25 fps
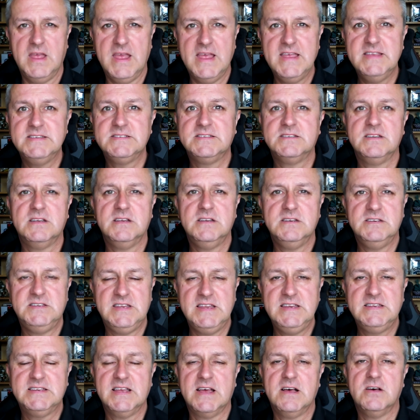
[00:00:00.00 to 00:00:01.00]
is
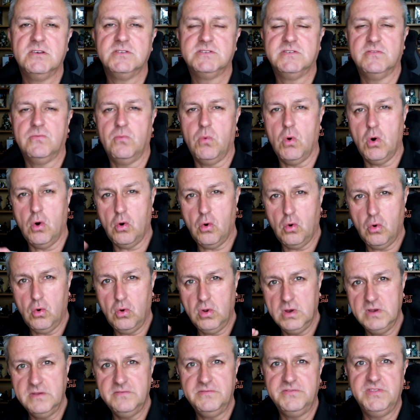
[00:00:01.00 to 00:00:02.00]
details of what
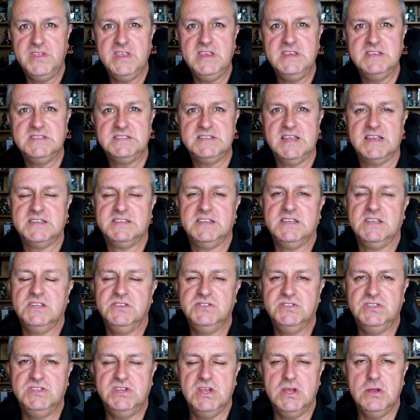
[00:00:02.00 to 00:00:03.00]
all of these
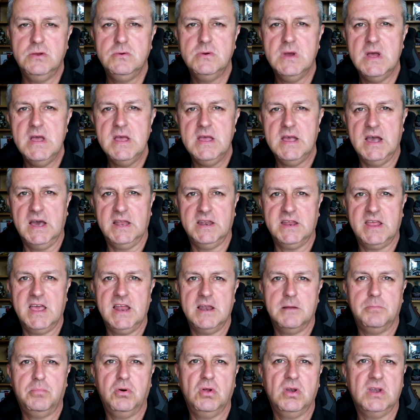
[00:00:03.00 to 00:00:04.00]
settings do and
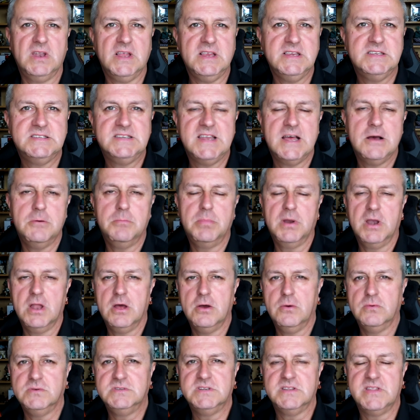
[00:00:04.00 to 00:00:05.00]
again I'll put links down
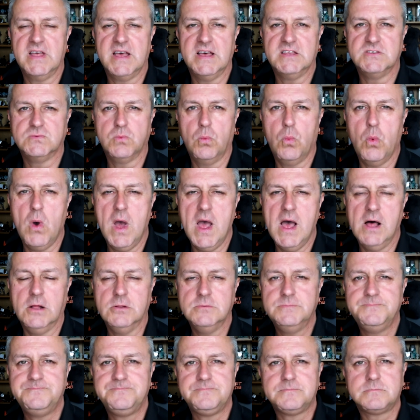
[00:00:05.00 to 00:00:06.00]
below to that as
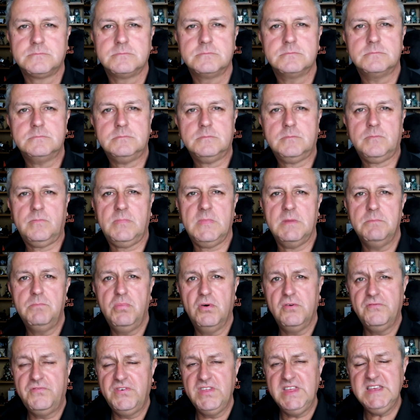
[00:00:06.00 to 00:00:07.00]
well.
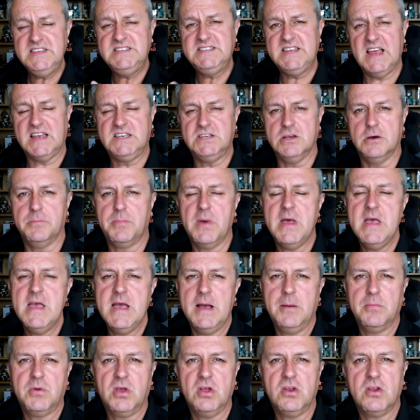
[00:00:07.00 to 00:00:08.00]
But for this setup,
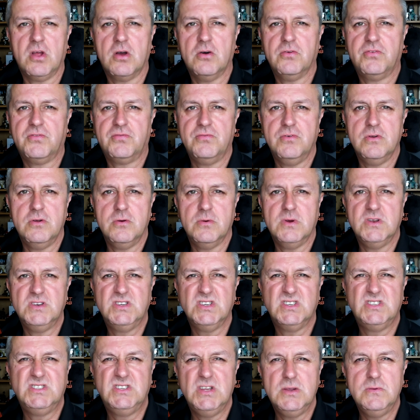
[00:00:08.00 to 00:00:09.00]
I'm going to go through
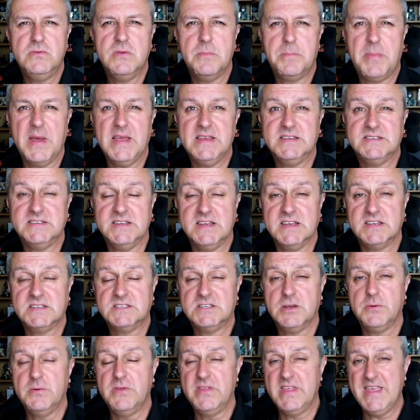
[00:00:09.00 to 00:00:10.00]
and just do the
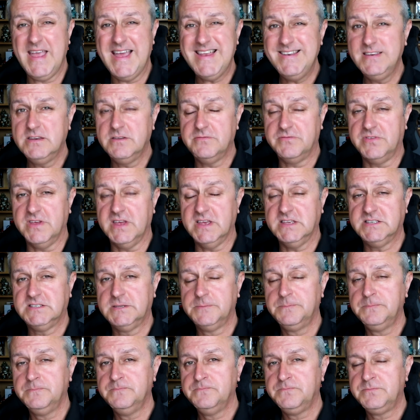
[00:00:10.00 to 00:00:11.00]
basics. So at the end of this,